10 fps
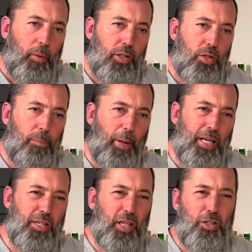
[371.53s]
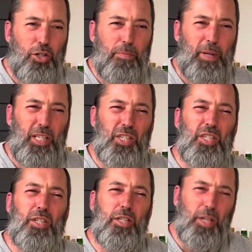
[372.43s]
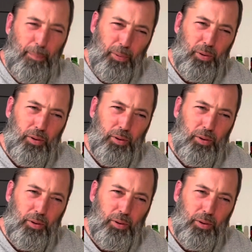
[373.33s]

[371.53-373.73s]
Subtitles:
So basic just means simple.